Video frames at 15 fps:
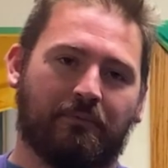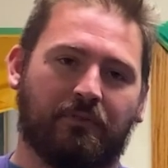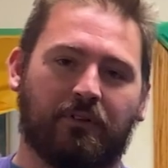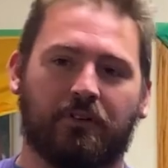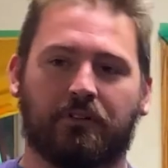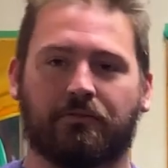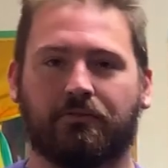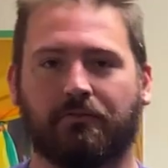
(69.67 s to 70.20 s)
for
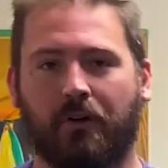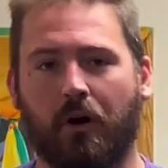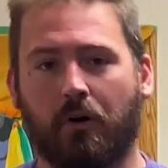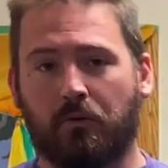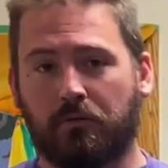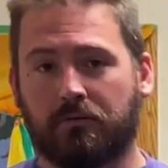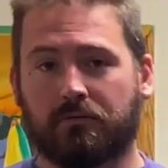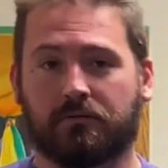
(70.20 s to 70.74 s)
your
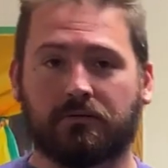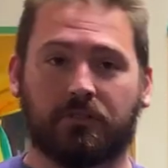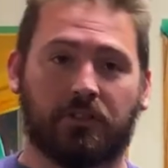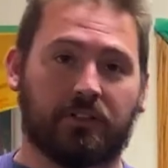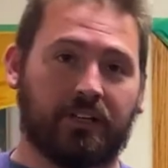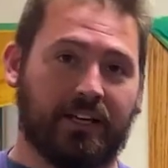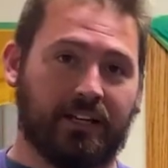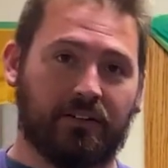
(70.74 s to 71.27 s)
phone, your
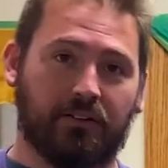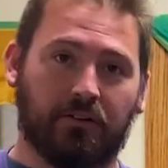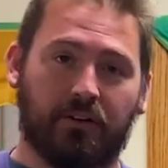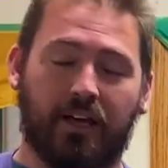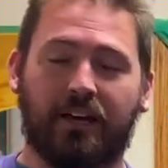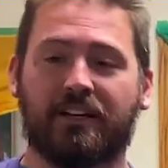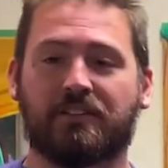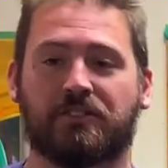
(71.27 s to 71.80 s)
Kindle,
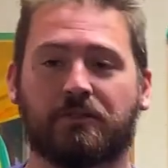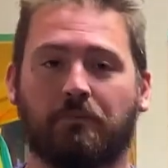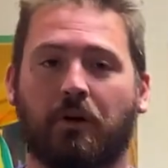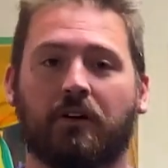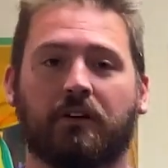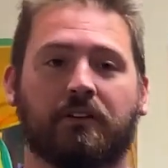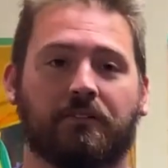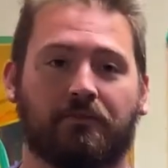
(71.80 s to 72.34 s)
any
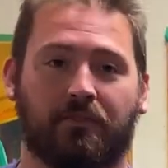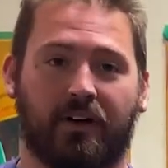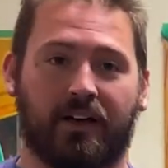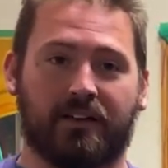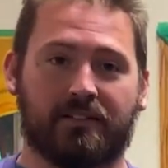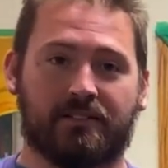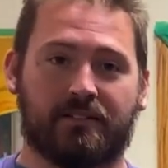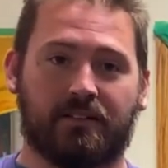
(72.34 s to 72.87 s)
smart
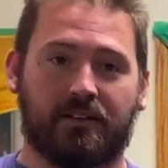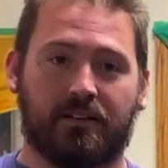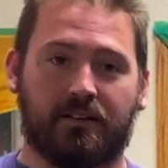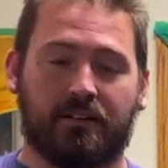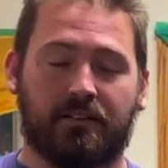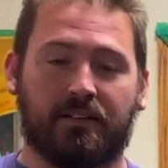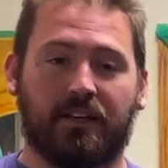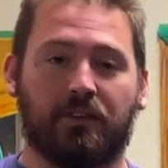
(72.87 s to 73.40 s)
device
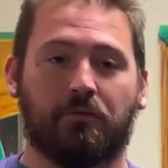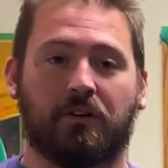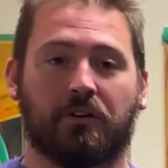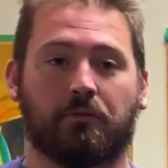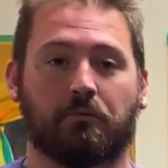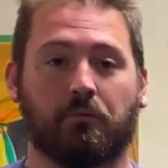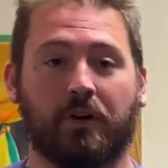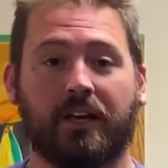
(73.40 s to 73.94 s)
that you
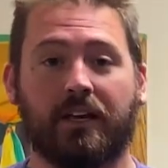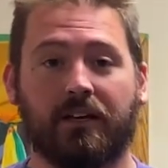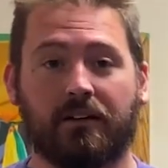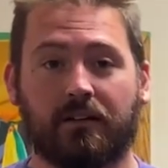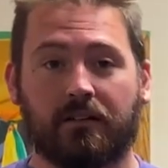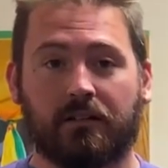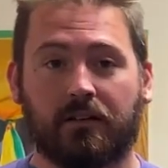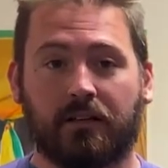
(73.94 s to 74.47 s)
can
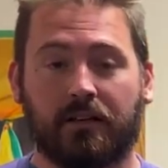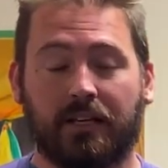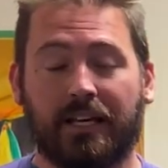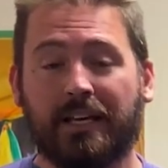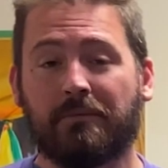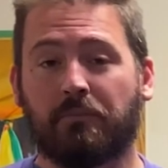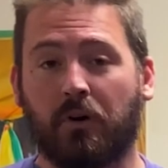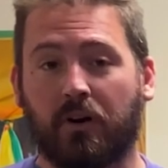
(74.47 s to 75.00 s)
read
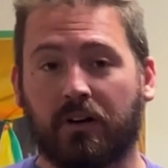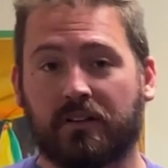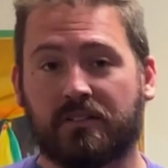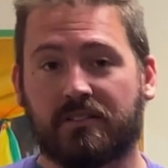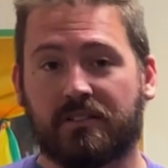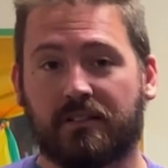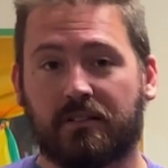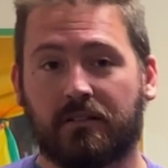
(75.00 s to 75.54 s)

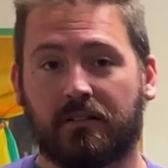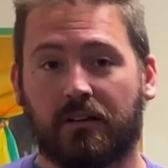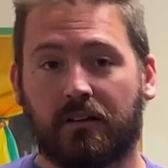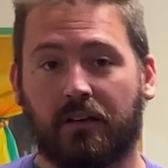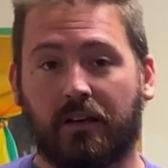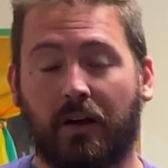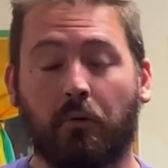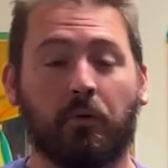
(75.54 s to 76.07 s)
ebooks
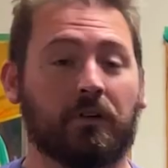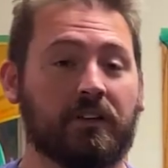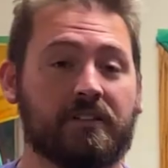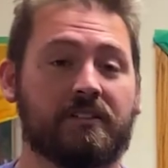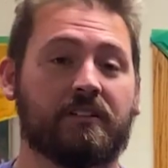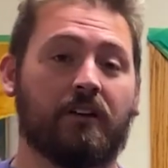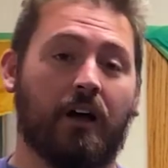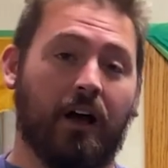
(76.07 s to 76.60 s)
or
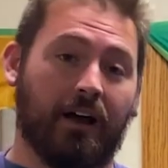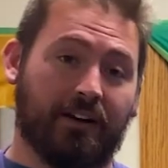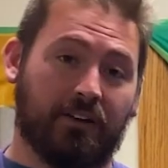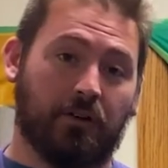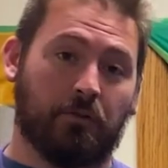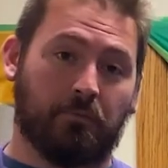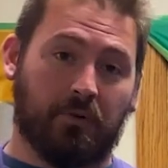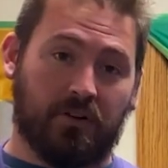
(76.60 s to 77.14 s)
listen to
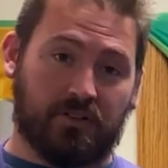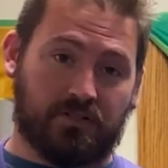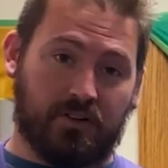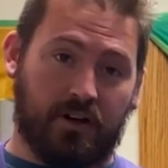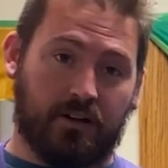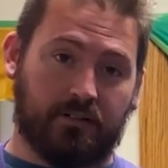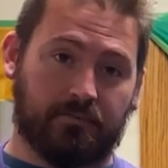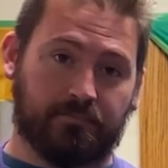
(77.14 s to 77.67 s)
audiobooks
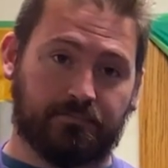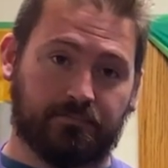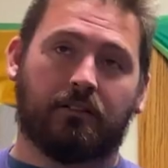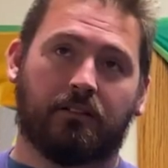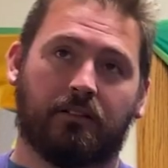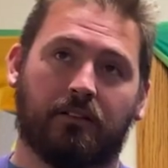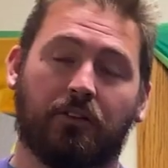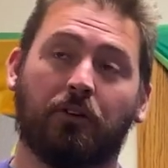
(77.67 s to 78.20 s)
on.
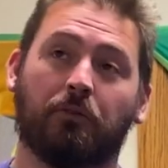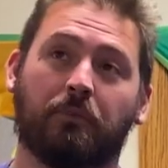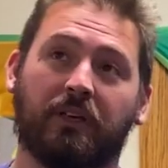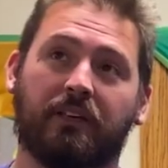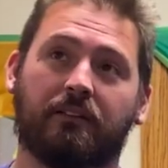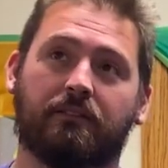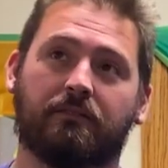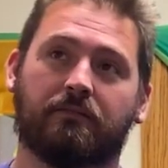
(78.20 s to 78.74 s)
You'll be